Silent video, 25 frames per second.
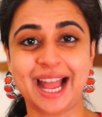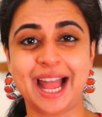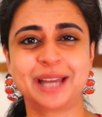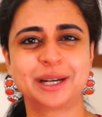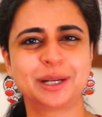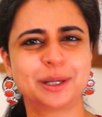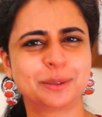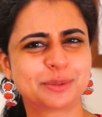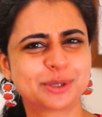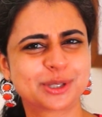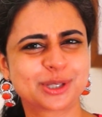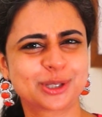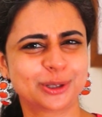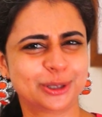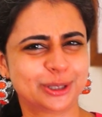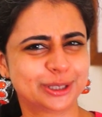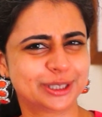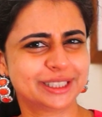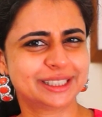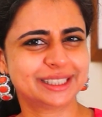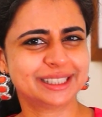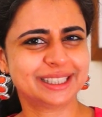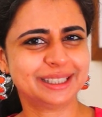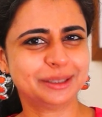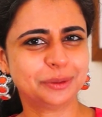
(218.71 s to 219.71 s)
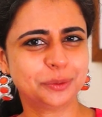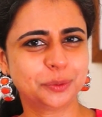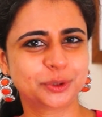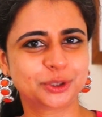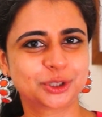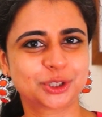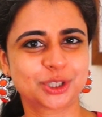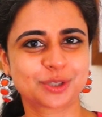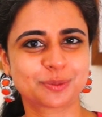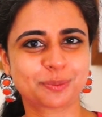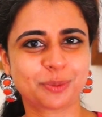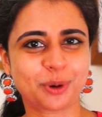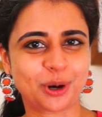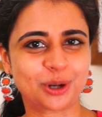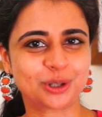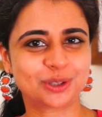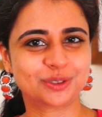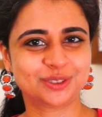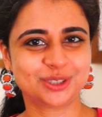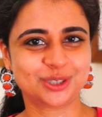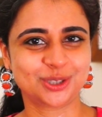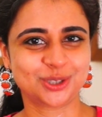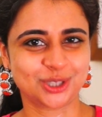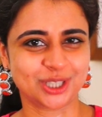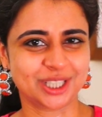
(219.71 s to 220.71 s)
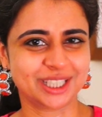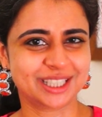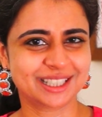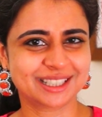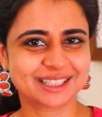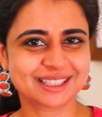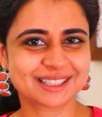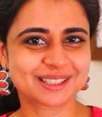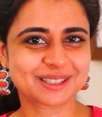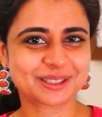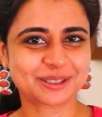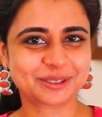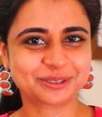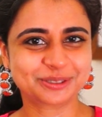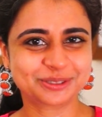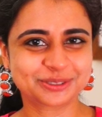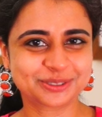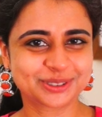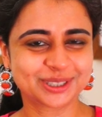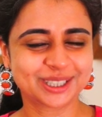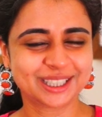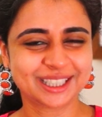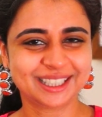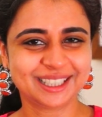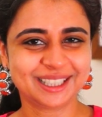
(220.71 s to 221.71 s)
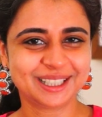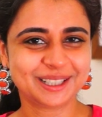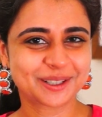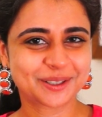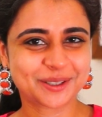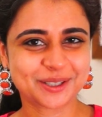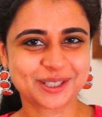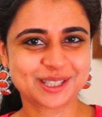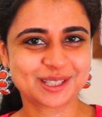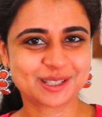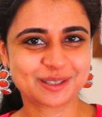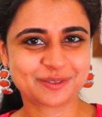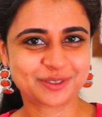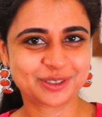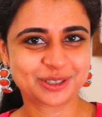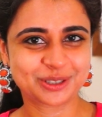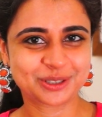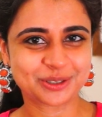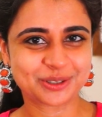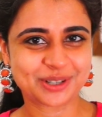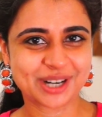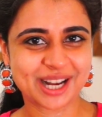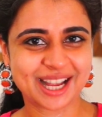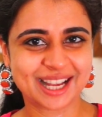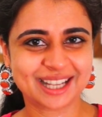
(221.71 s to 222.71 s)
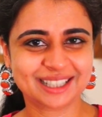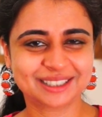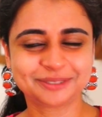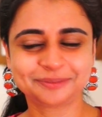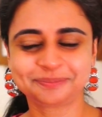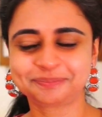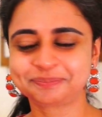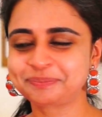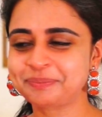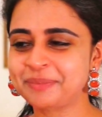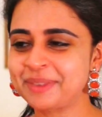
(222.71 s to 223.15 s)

and absurdity, which is part of the genius of Christopher Durang.